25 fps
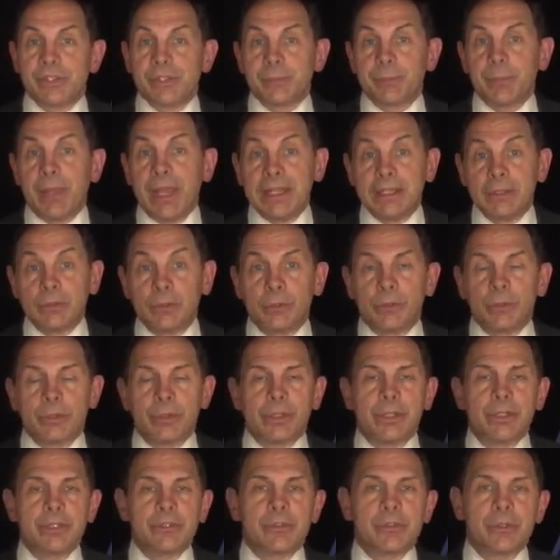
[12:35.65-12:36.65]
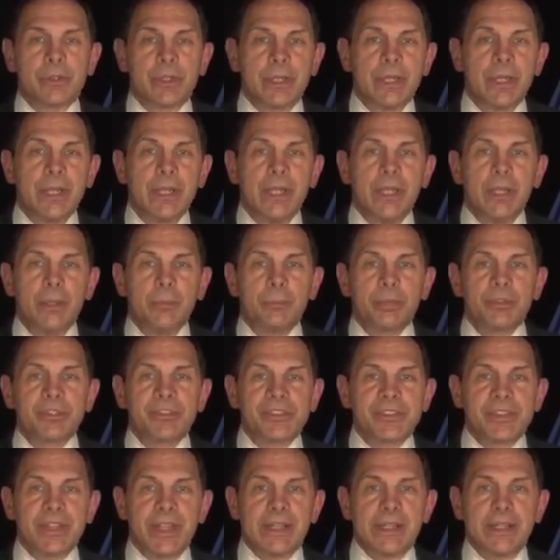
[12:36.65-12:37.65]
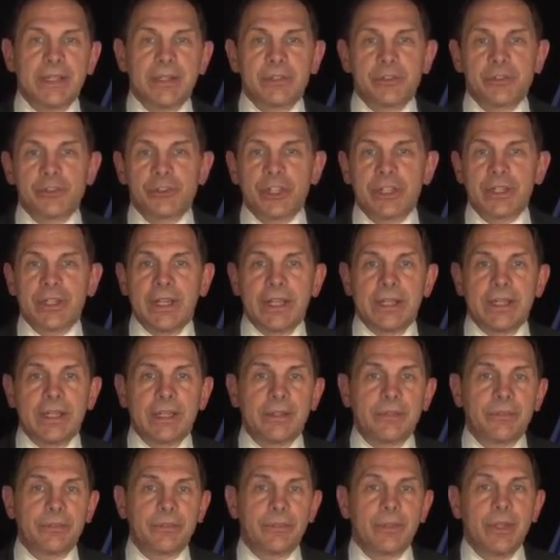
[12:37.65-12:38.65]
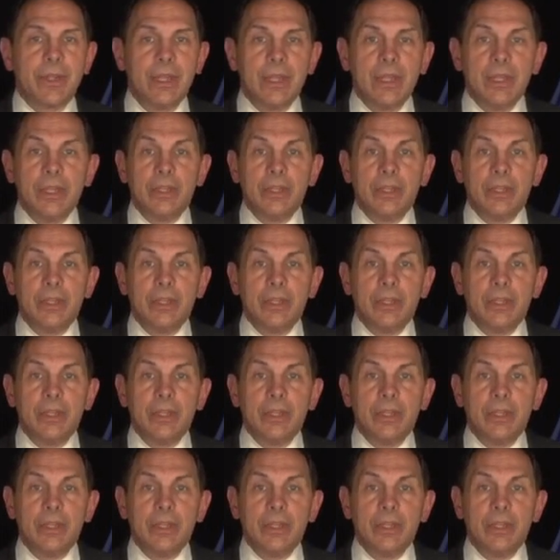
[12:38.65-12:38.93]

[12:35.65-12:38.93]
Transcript: spinal cord injury, prosthetics, genetics.